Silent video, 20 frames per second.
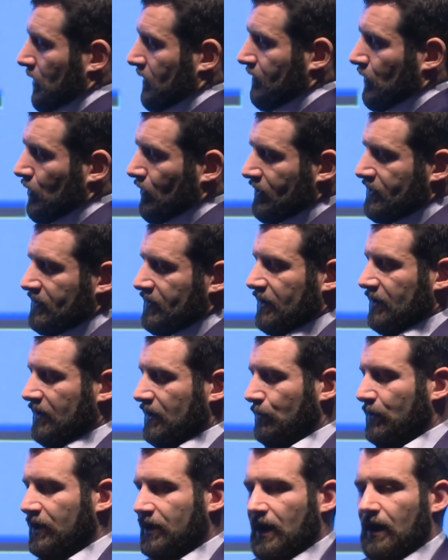have noticed there that
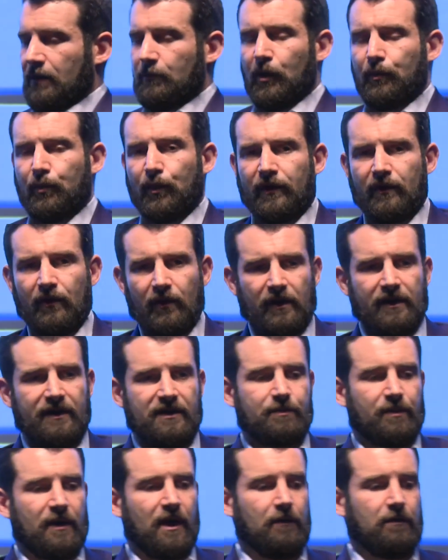we came up with all these
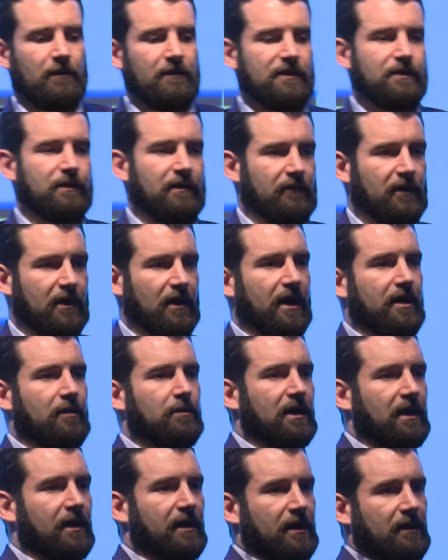problems with
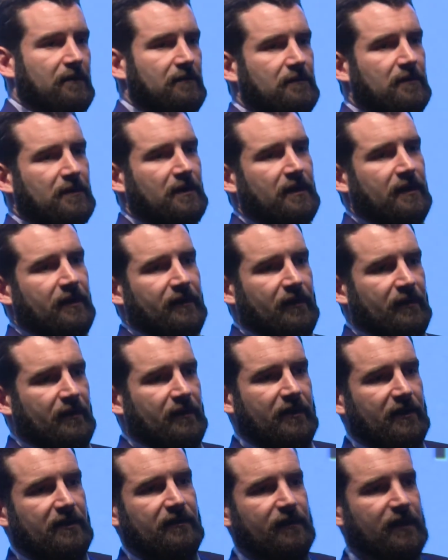reliability.
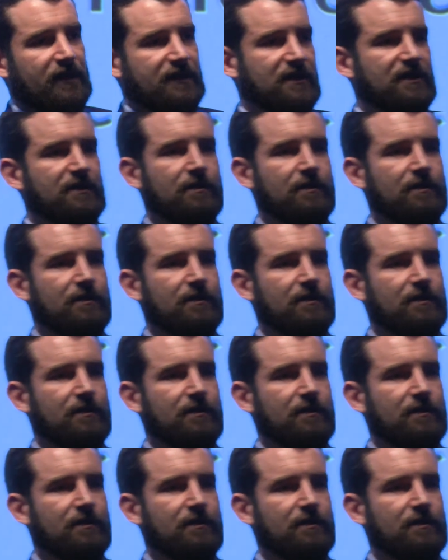The devices